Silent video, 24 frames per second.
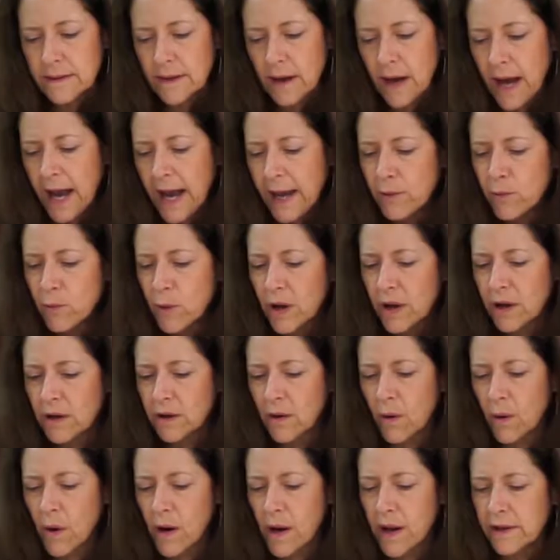I work
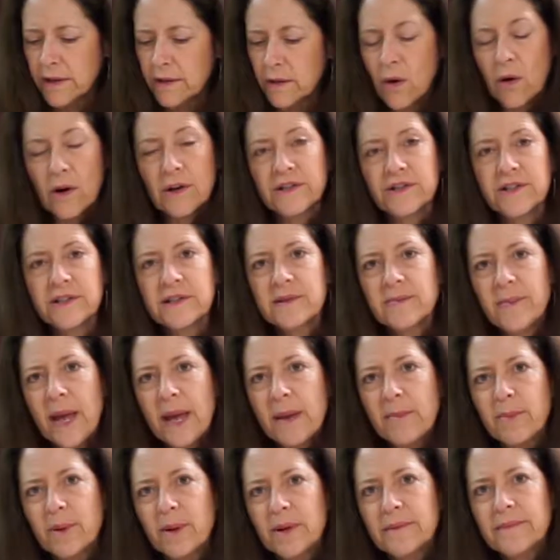on Arches
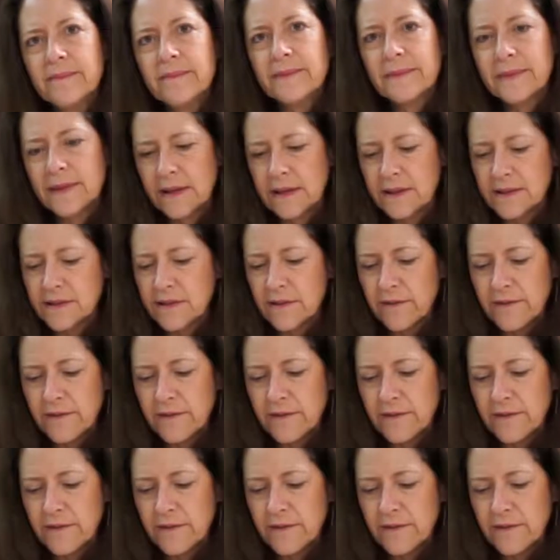paper. It's a